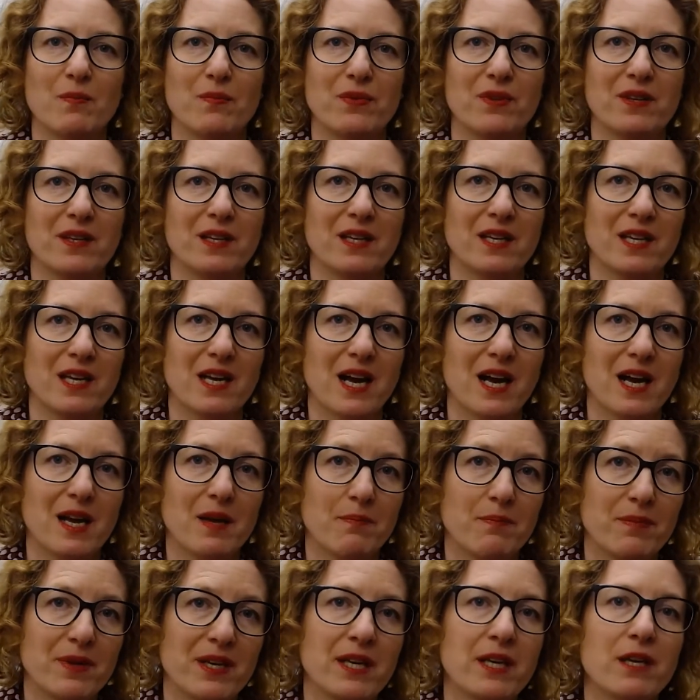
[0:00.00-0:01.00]
the
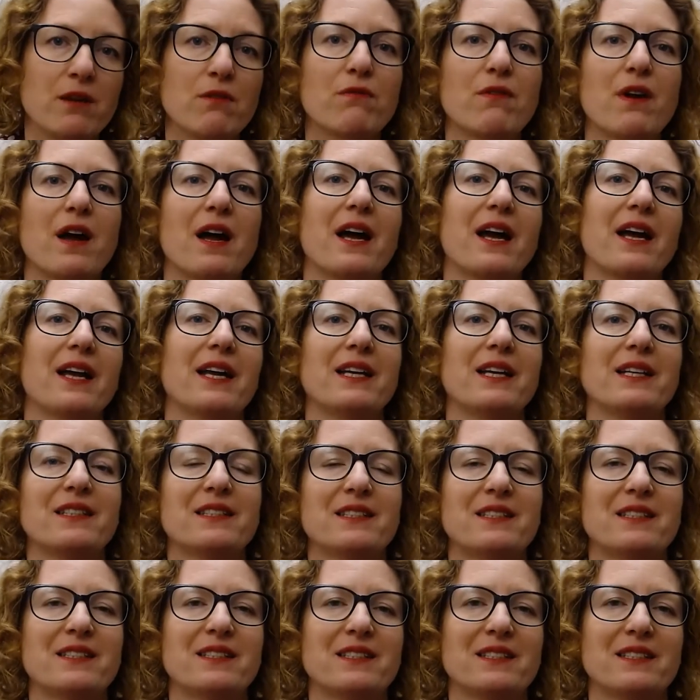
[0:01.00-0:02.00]
IP
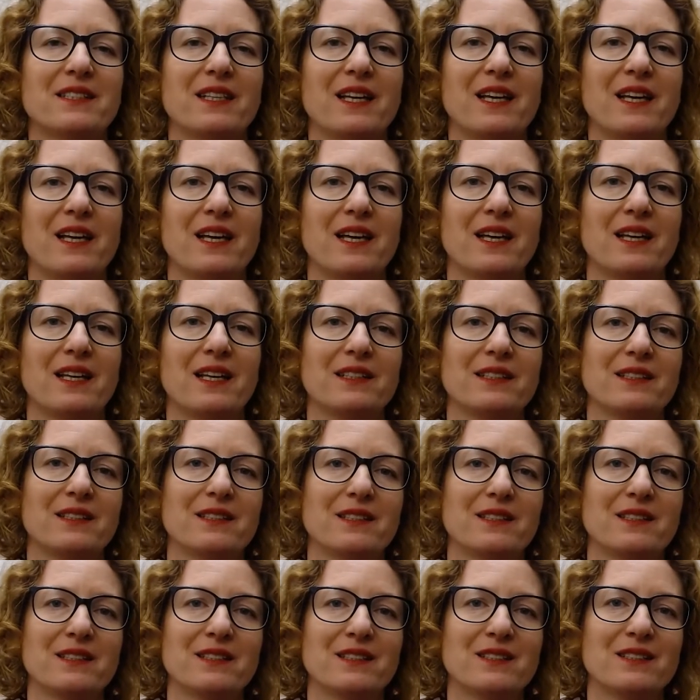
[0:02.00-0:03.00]
rights,
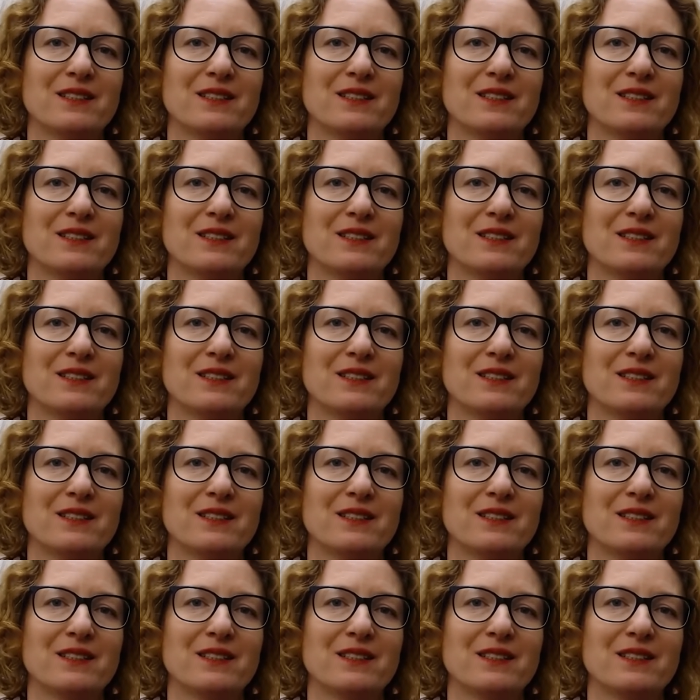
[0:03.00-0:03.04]
and